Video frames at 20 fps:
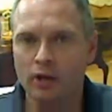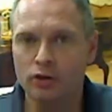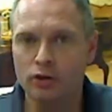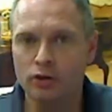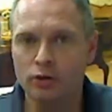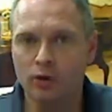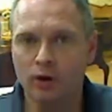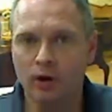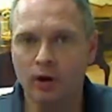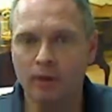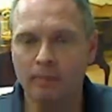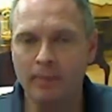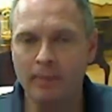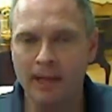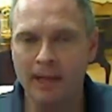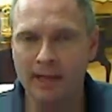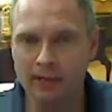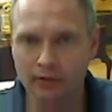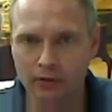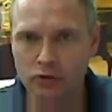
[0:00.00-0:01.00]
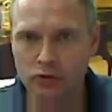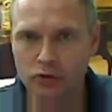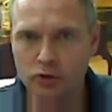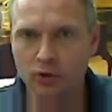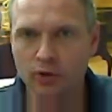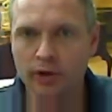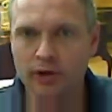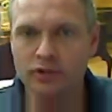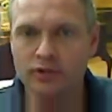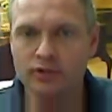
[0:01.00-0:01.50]
you are making those
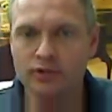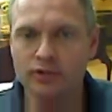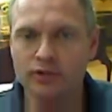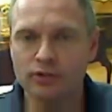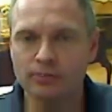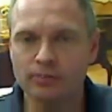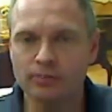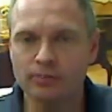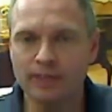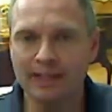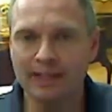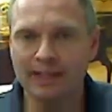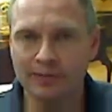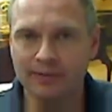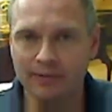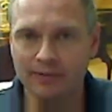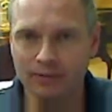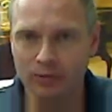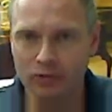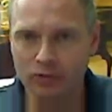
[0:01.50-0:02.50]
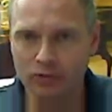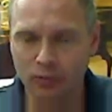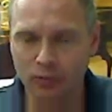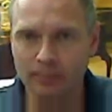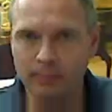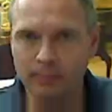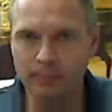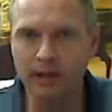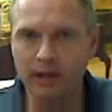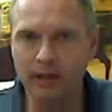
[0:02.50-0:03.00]
corrections, you've been given this
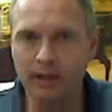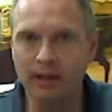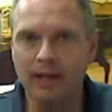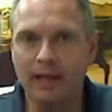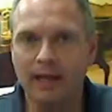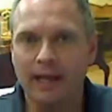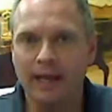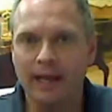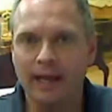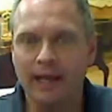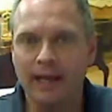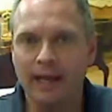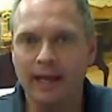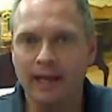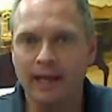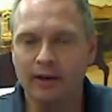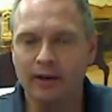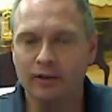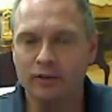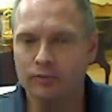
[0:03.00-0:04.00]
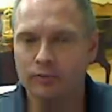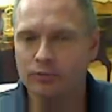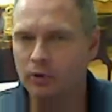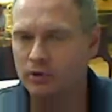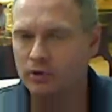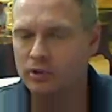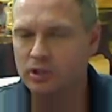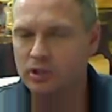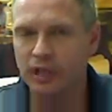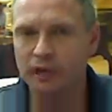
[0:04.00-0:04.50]
formula, and you've
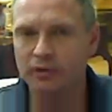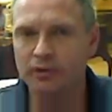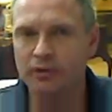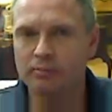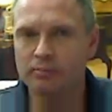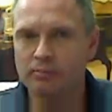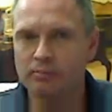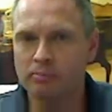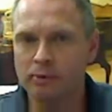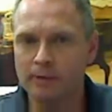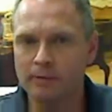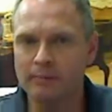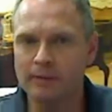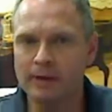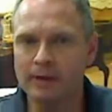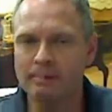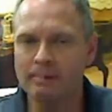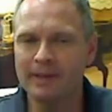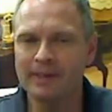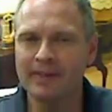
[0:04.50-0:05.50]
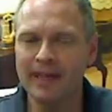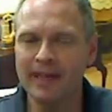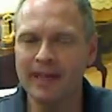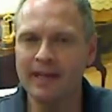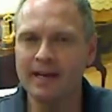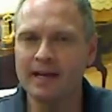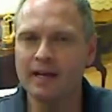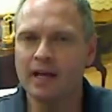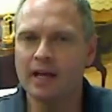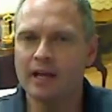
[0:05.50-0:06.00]
noticed lots of improvement. But
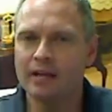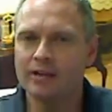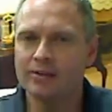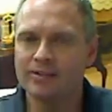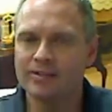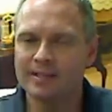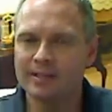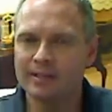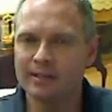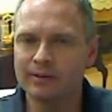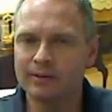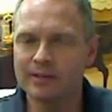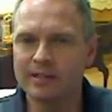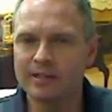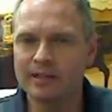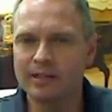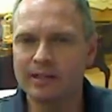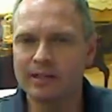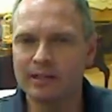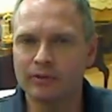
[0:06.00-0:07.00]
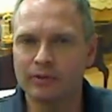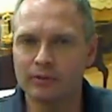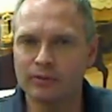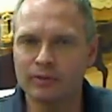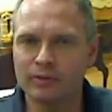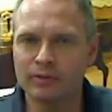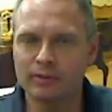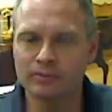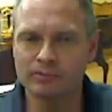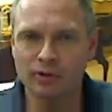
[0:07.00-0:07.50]
then you still see that
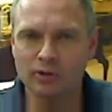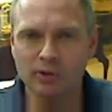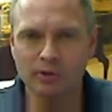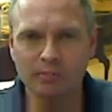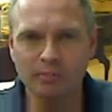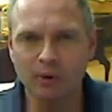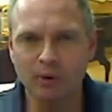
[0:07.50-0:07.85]
there's certain